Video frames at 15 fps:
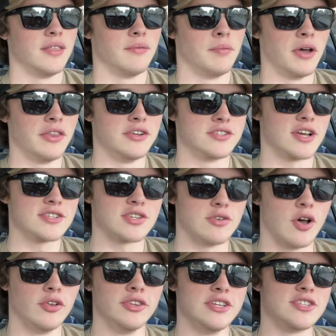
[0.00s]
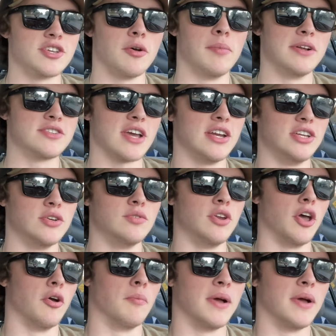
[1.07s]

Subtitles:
But there's also only so much I do know.